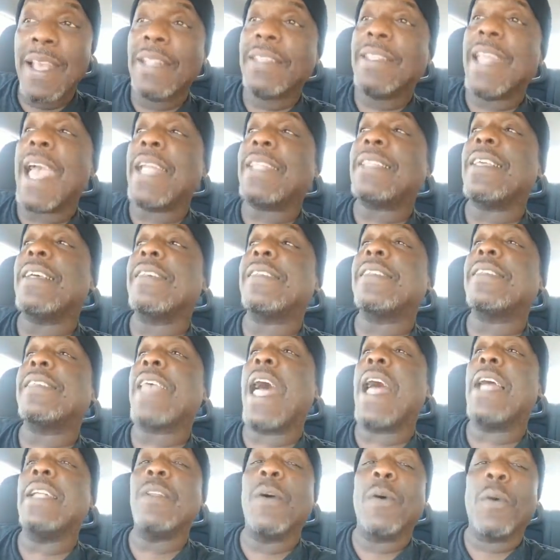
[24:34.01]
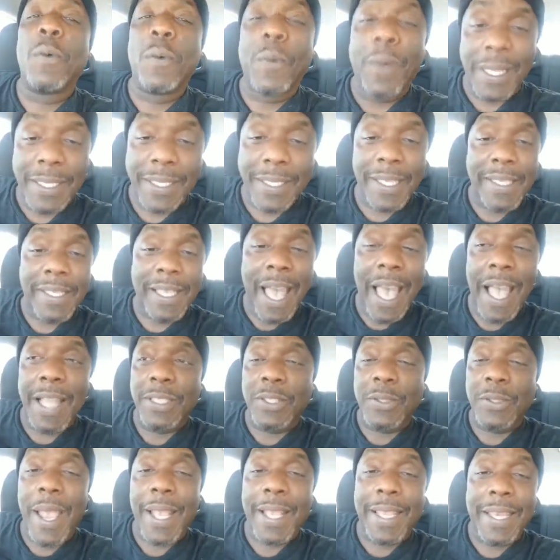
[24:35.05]
that just signed the richest
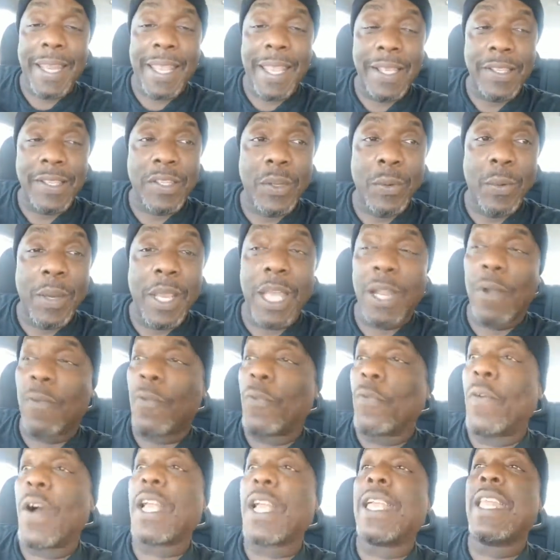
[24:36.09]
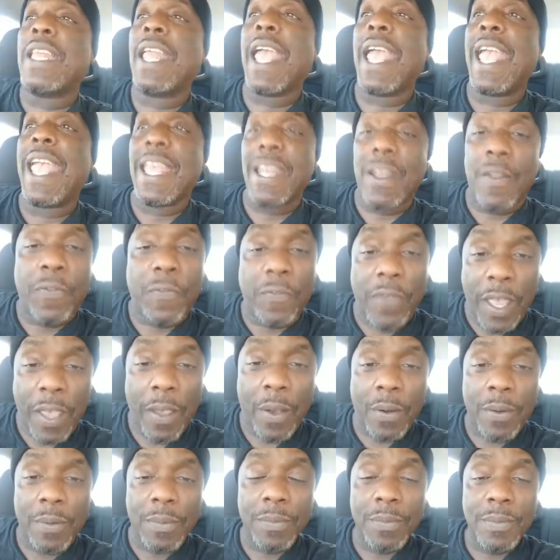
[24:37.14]
contract in the history of the fucking
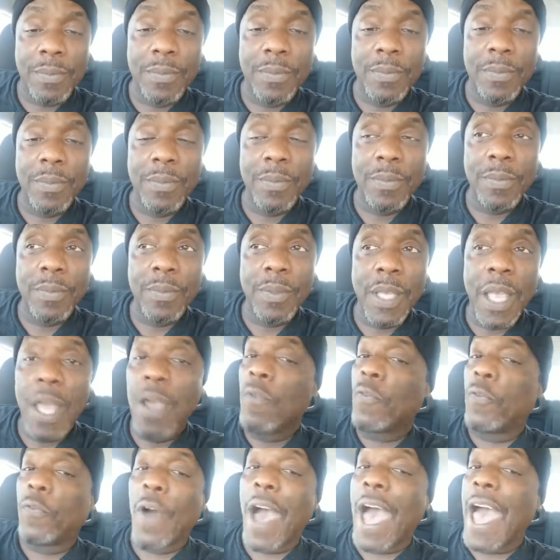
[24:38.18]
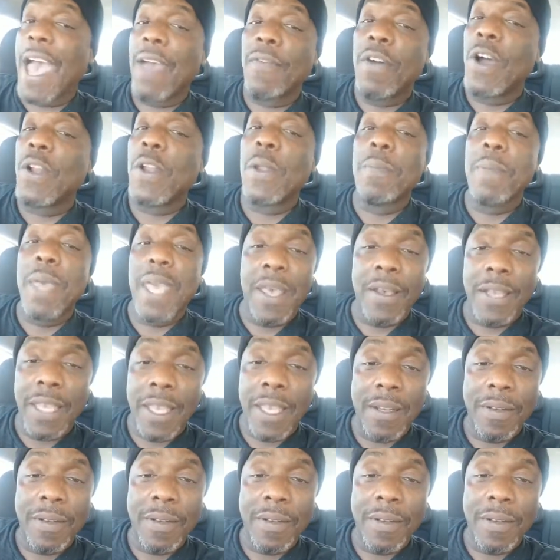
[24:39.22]
NFL. $500 million.